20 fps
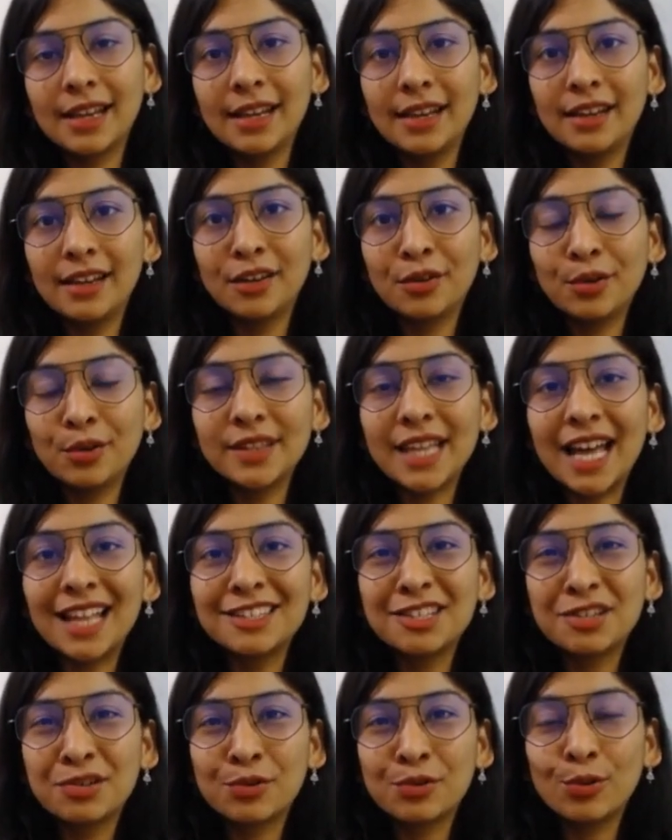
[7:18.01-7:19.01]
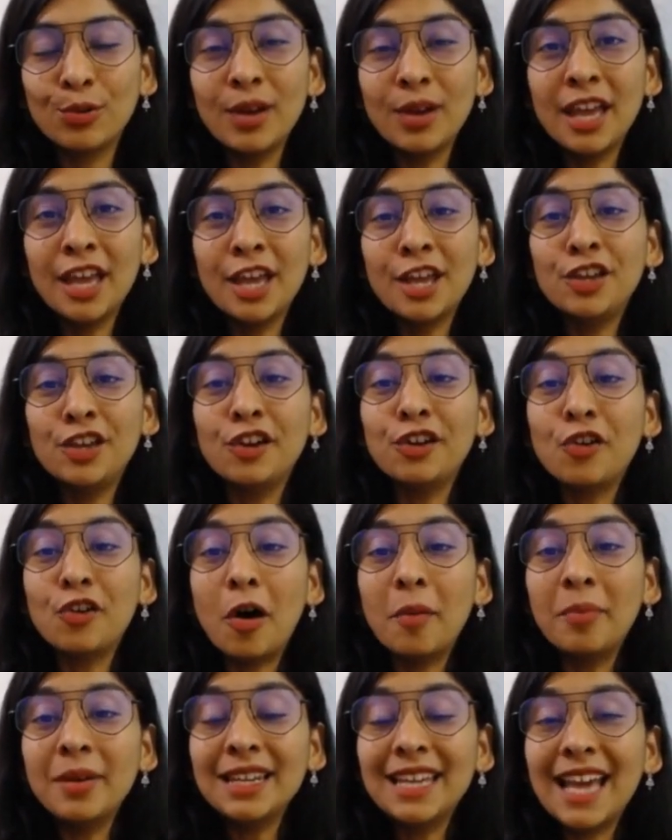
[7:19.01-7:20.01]
you know that's true your
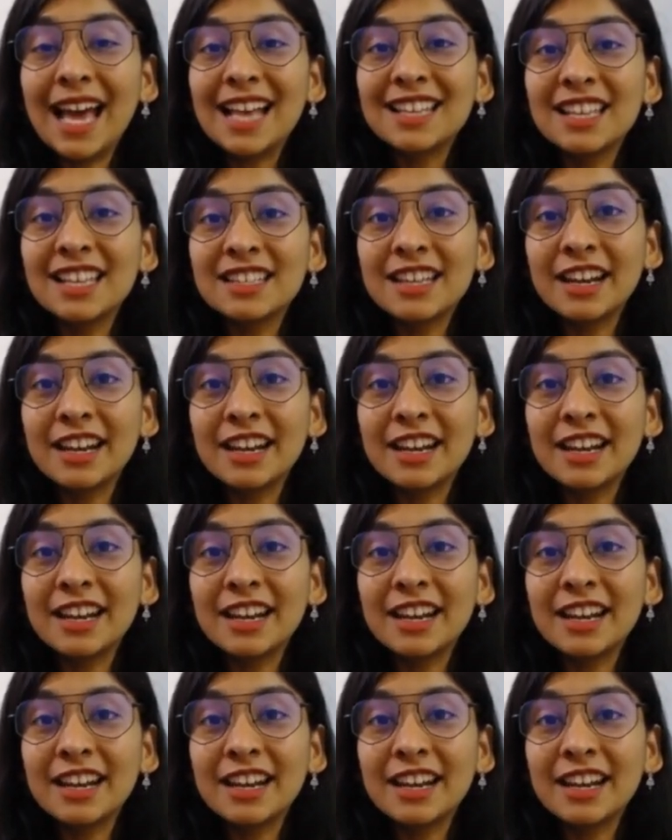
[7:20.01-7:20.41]
noble gases